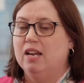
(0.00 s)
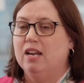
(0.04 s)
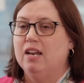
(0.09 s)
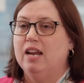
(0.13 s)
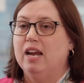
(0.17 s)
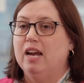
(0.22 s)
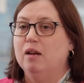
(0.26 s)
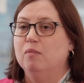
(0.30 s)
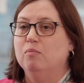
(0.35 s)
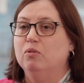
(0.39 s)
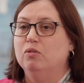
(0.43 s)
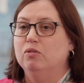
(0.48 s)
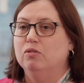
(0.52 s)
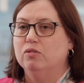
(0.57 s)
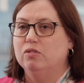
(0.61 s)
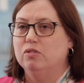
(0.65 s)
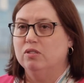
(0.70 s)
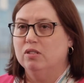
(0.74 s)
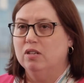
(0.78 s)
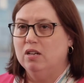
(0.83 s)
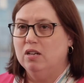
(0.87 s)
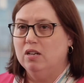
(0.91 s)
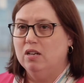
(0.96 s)

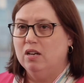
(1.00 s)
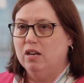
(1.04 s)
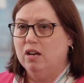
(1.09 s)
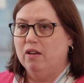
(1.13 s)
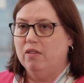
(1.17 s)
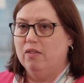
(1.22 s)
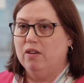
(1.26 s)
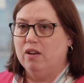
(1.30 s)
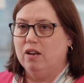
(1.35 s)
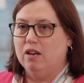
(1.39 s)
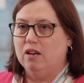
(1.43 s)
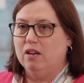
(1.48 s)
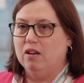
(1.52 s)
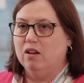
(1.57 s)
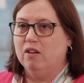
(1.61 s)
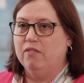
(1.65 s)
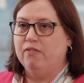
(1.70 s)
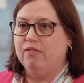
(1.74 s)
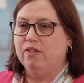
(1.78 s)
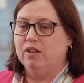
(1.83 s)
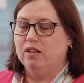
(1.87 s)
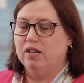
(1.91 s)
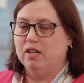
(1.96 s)
enables the
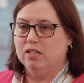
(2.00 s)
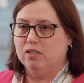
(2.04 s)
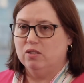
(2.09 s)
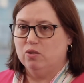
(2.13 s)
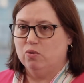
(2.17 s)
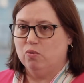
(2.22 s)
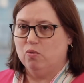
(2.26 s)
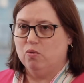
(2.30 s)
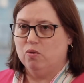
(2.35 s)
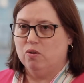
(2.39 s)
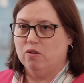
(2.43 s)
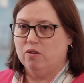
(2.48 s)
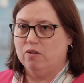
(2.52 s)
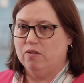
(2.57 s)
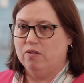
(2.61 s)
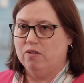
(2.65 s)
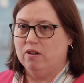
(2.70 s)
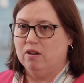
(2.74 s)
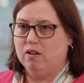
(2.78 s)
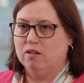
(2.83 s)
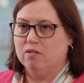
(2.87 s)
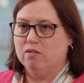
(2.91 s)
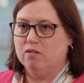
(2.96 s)
affiliates or
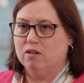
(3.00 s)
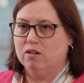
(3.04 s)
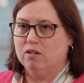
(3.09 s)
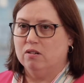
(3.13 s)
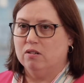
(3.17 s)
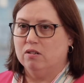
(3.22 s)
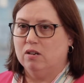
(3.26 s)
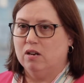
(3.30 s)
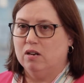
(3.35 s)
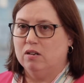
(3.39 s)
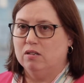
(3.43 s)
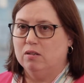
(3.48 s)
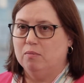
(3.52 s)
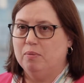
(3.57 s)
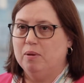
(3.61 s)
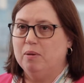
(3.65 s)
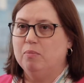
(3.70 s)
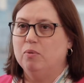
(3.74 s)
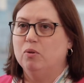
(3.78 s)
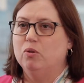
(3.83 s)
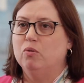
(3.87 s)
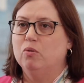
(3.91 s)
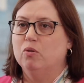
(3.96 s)
the other
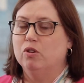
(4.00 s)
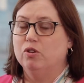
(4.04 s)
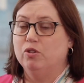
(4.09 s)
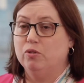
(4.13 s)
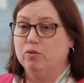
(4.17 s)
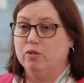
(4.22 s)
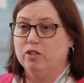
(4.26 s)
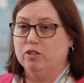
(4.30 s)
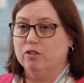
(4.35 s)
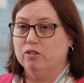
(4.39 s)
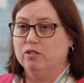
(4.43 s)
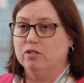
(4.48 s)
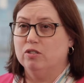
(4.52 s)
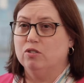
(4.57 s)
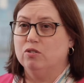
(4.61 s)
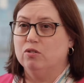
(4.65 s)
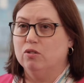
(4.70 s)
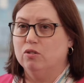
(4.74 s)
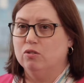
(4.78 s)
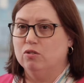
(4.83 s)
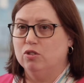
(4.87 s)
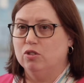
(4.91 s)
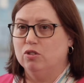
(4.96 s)
people who are doing your
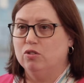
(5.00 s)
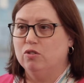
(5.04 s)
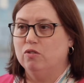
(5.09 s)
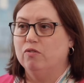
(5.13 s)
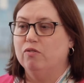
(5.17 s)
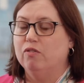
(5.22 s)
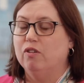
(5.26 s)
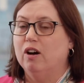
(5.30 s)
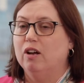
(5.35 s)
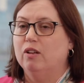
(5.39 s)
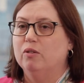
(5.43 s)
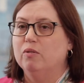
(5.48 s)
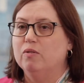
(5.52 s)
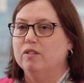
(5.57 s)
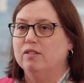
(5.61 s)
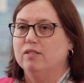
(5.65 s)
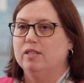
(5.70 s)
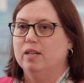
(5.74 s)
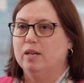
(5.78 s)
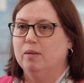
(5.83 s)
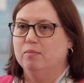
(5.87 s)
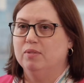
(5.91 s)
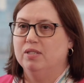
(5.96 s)
disclosure to follow the
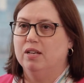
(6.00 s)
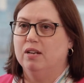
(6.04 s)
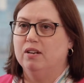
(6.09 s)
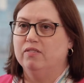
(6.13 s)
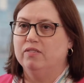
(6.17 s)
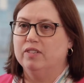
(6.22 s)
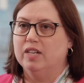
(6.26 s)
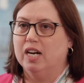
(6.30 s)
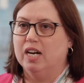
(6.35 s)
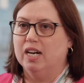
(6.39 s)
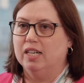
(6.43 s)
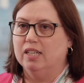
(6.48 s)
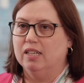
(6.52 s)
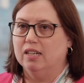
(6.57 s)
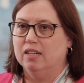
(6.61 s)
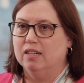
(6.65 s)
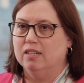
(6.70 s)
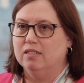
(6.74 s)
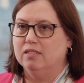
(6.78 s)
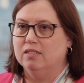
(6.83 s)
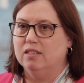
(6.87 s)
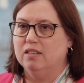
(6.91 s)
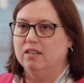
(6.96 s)
same set of
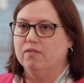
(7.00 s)
guidelines.